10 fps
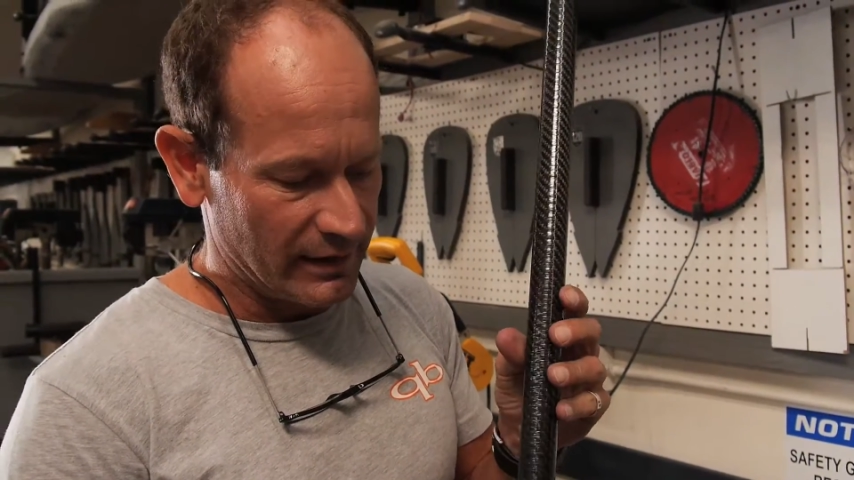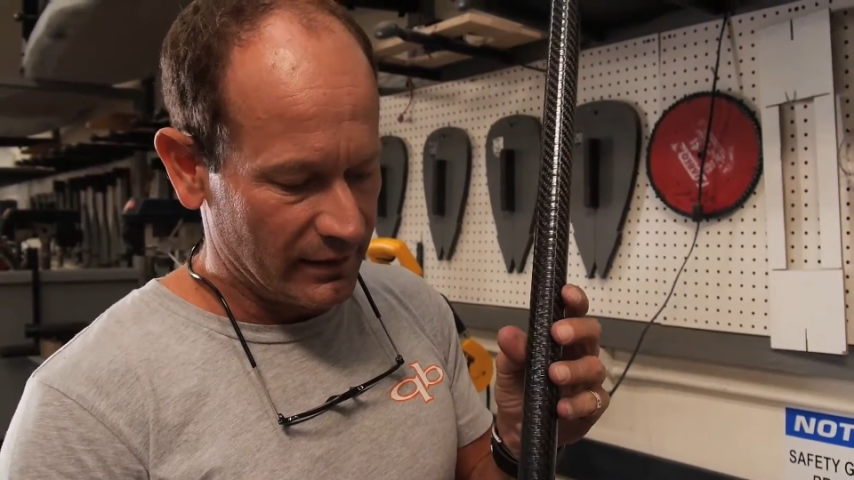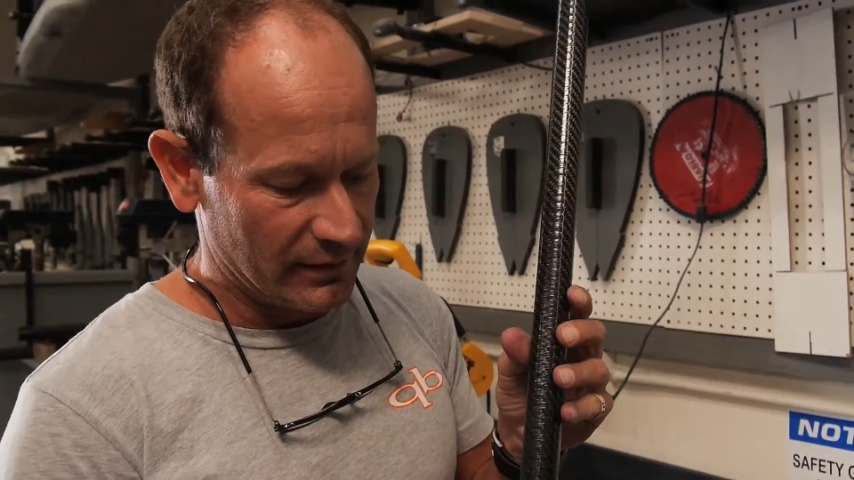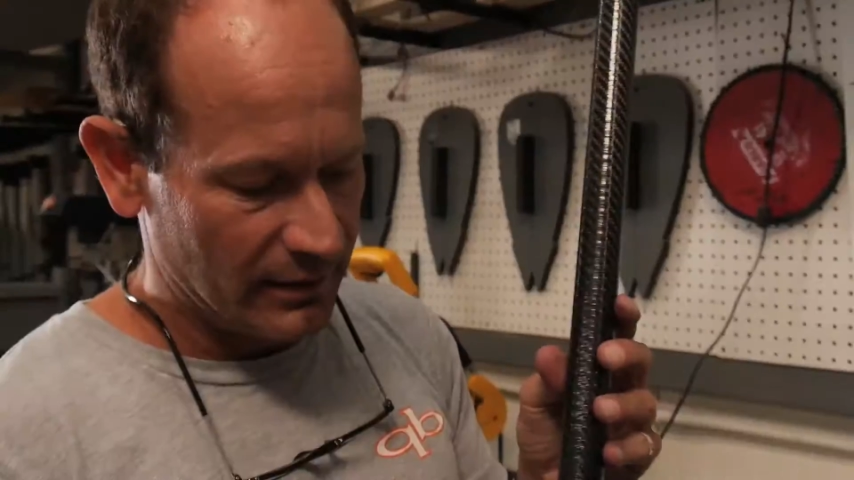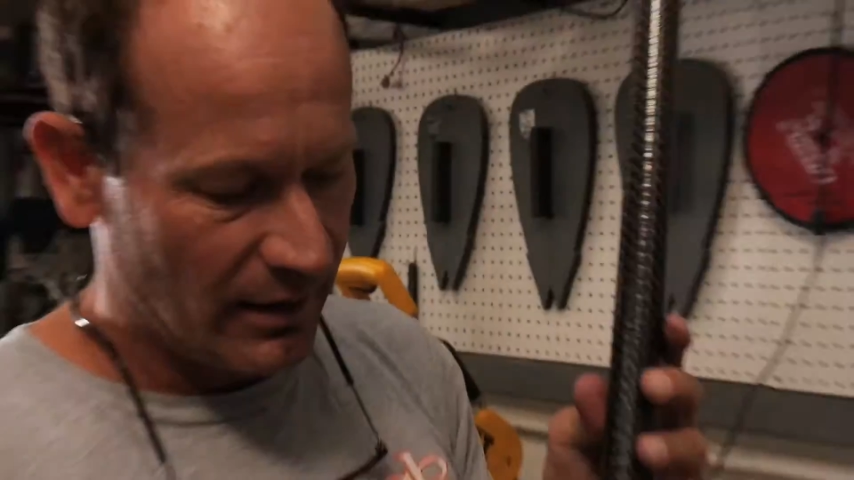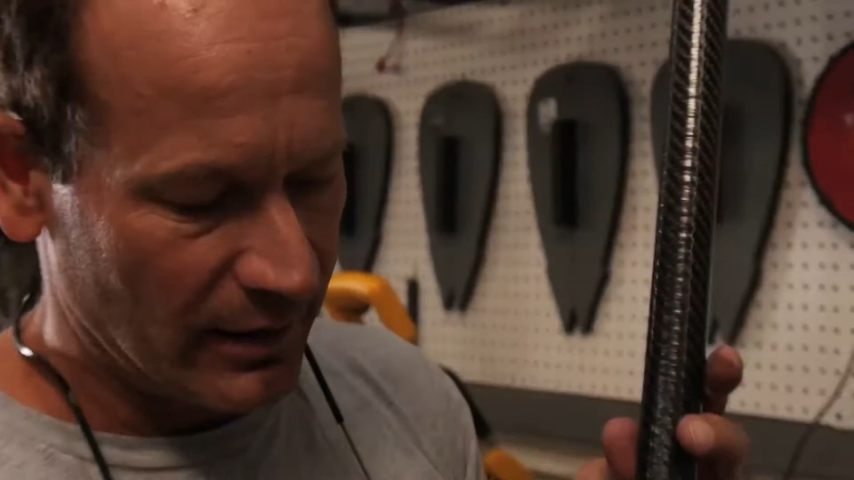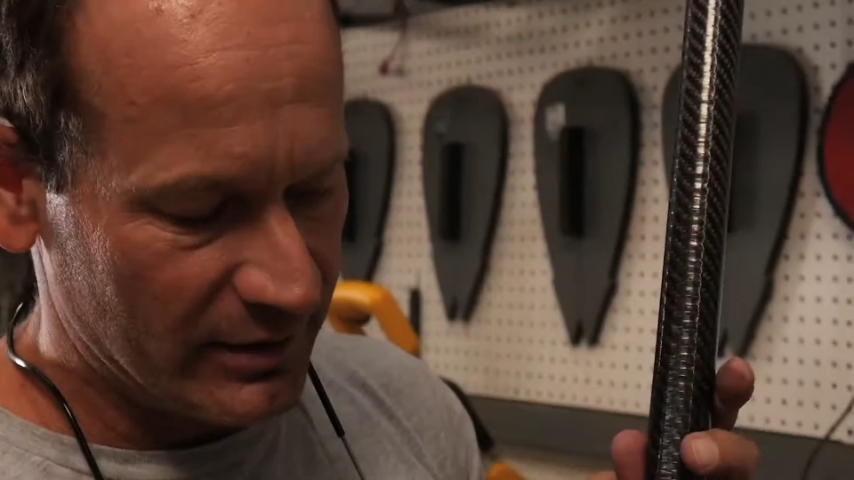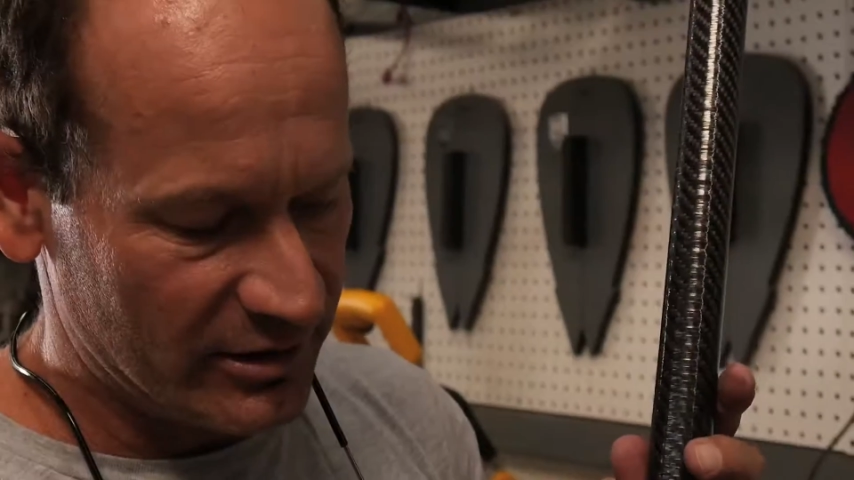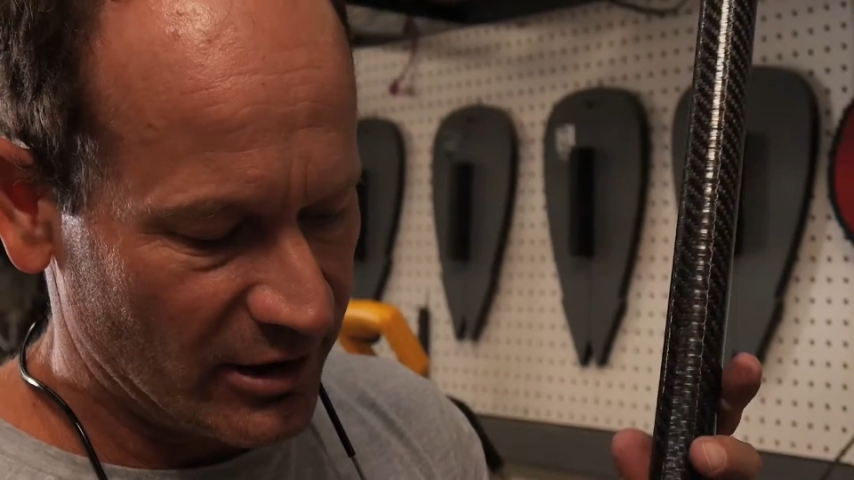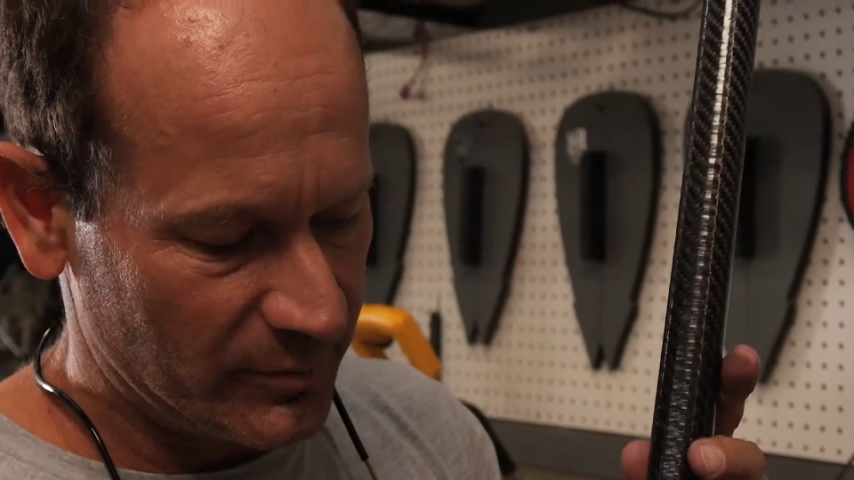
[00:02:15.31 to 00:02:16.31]
in
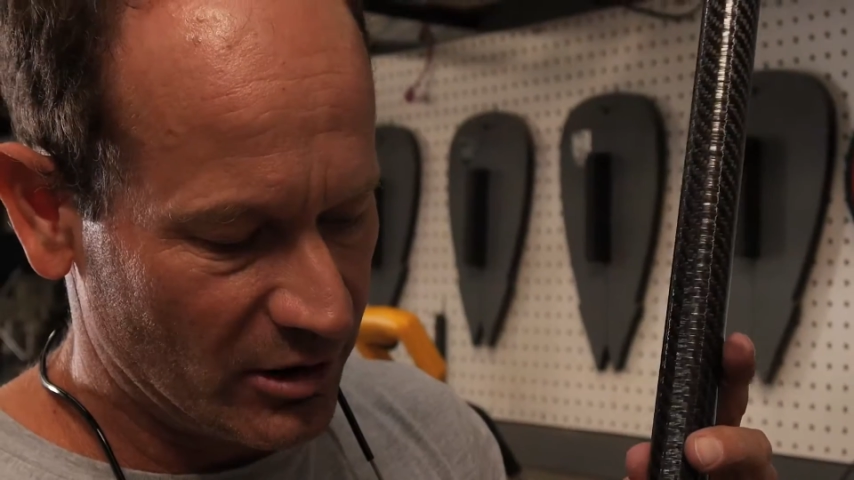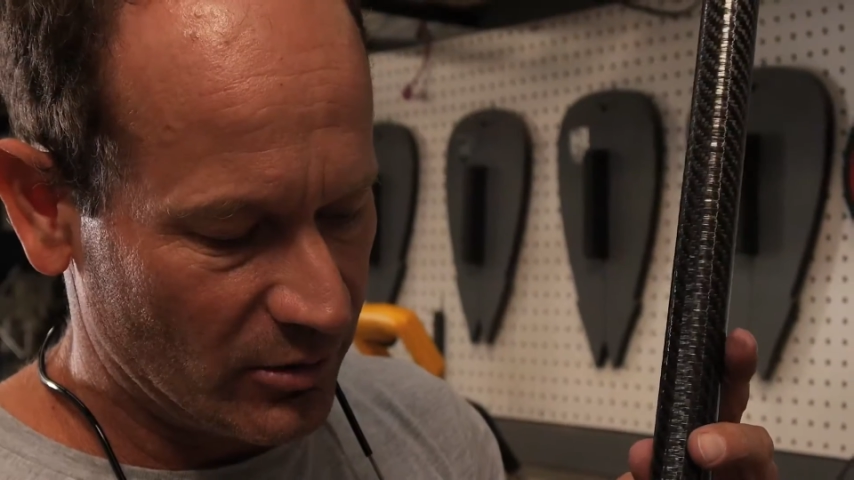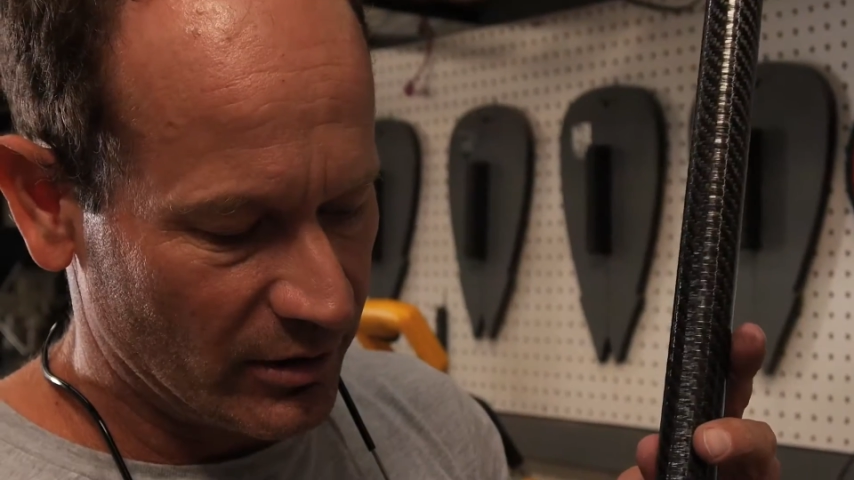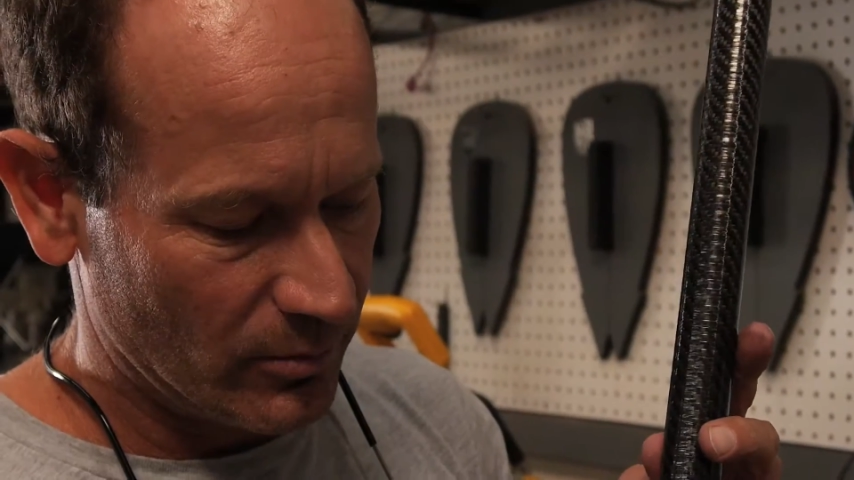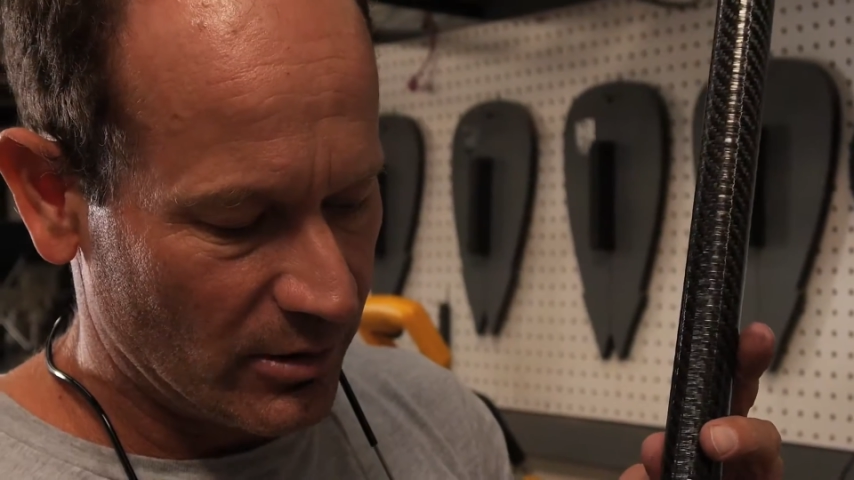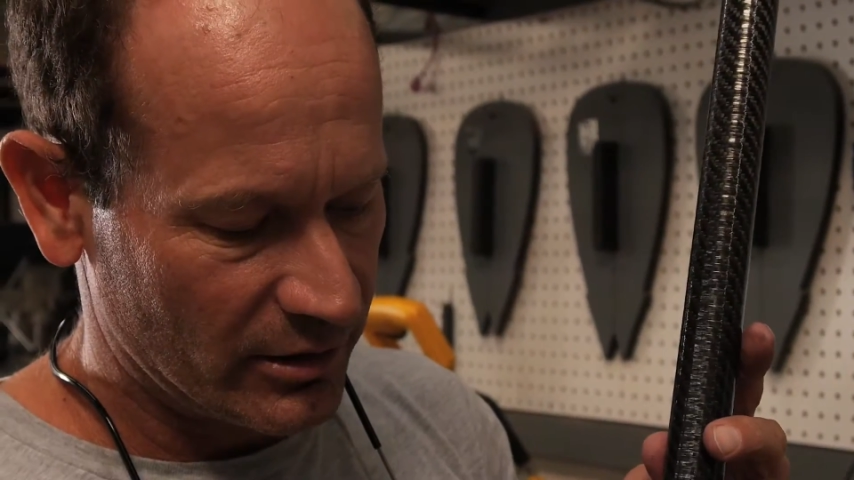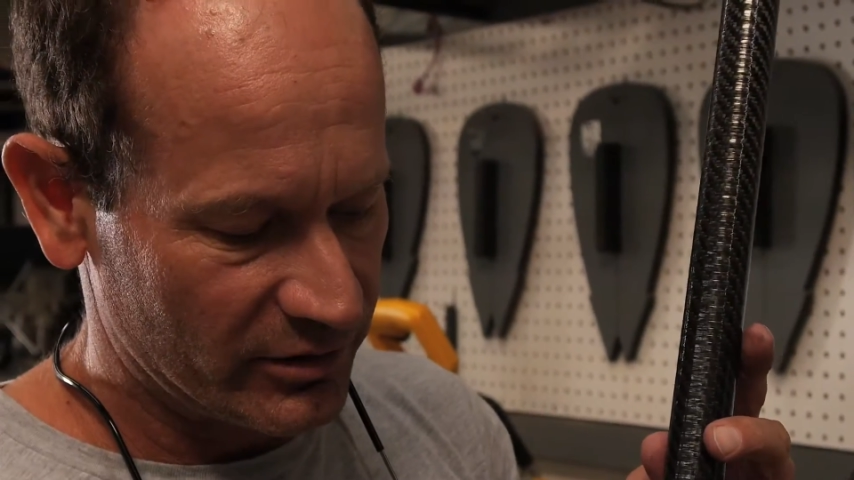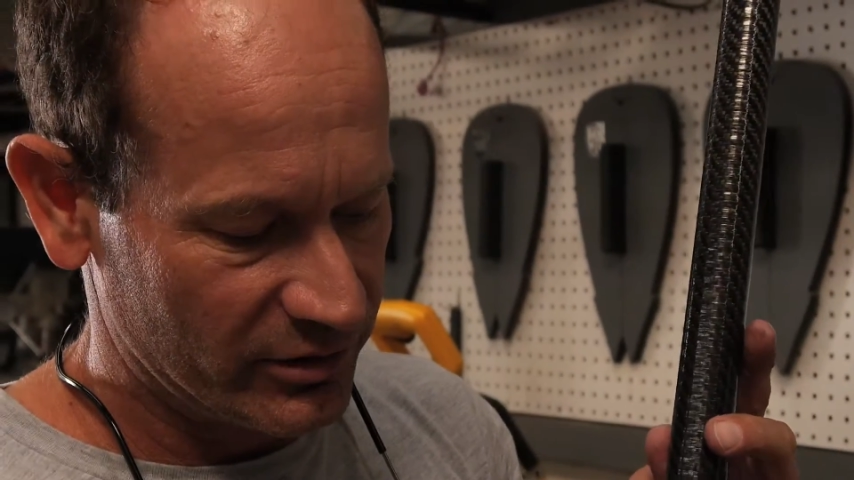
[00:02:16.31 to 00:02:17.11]
each time you go in the water.